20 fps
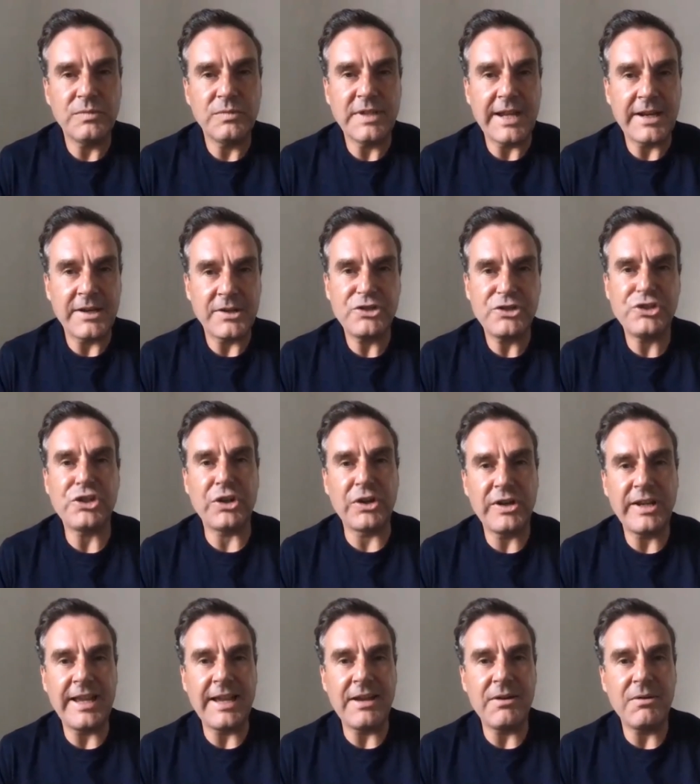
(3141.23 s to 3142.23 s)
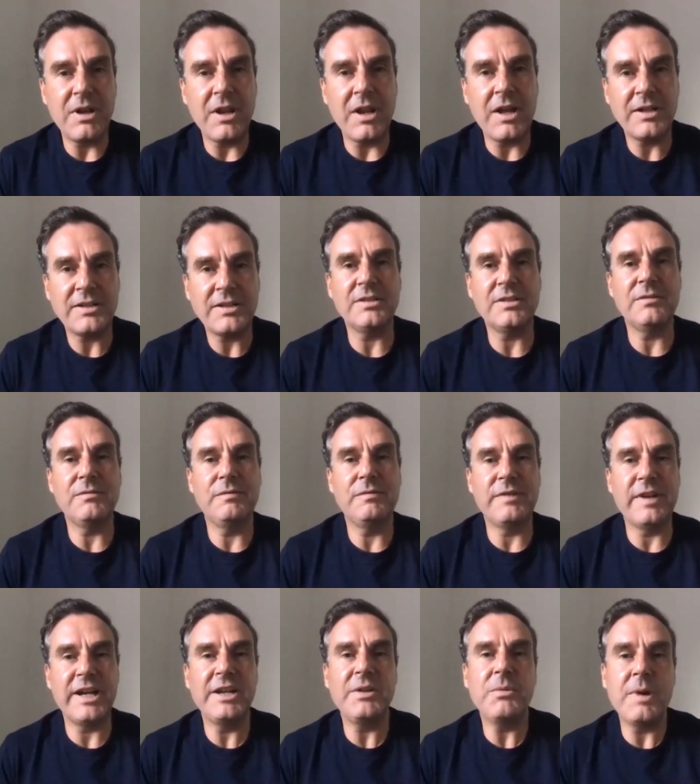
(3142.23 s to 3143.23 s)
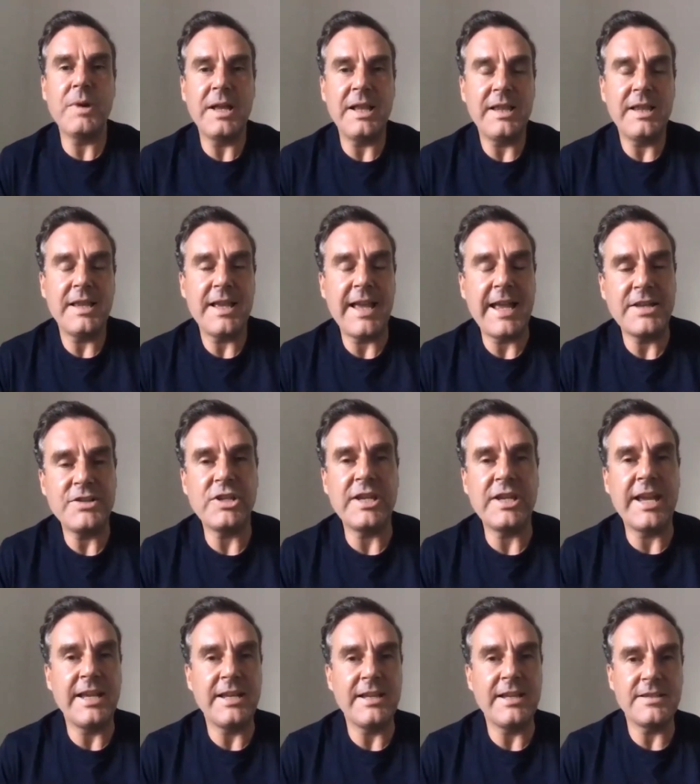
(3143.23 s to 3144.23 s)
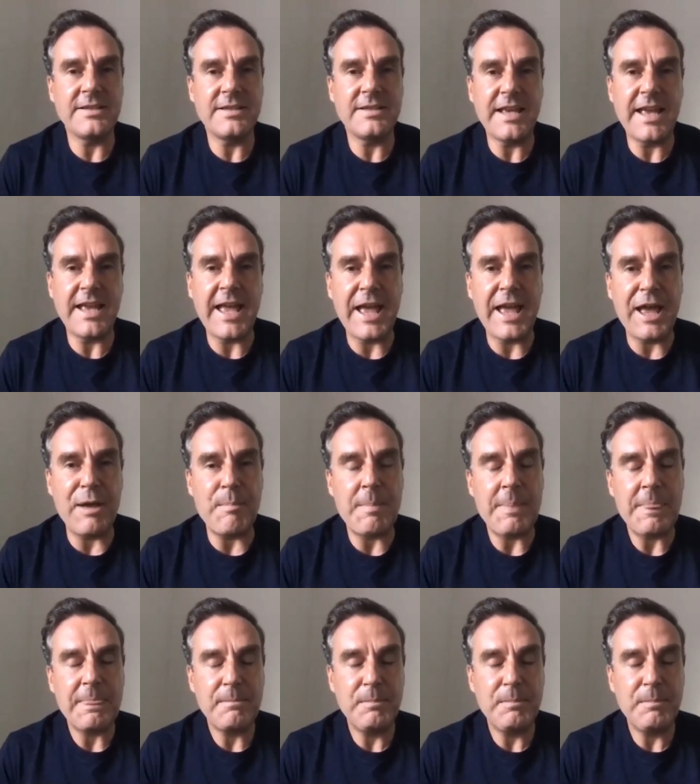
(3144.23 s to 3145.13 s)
that are churning out lots of very well educated um,